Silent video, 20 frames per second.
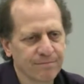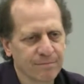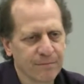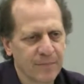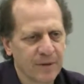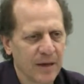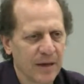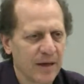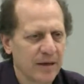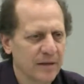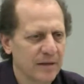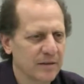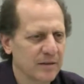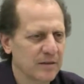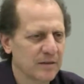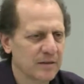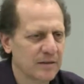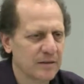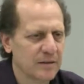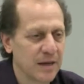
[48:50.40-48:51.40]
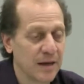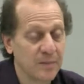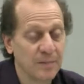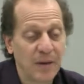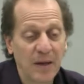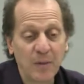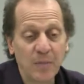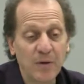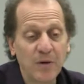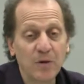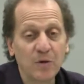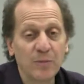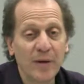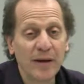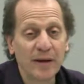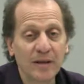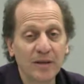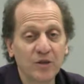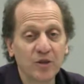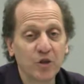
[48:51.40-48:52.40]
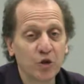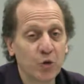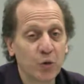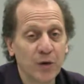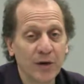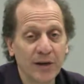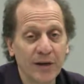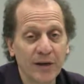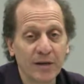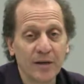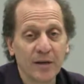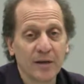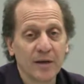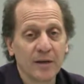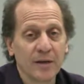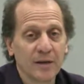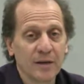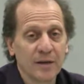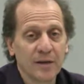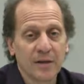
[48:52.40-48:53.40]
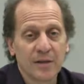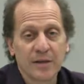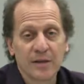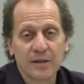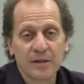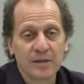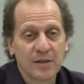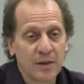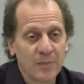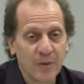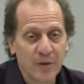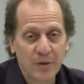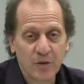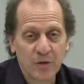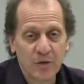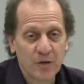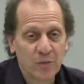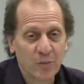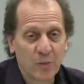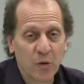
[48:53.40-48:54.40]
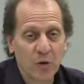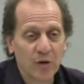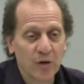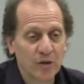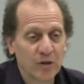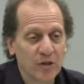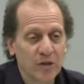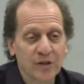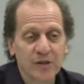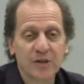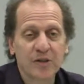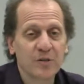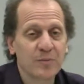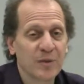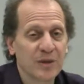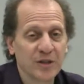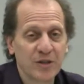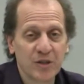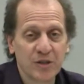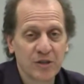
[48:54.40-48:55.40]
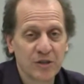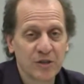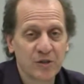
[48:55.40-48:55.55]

And maybe you might enjoy some other sport just as much as you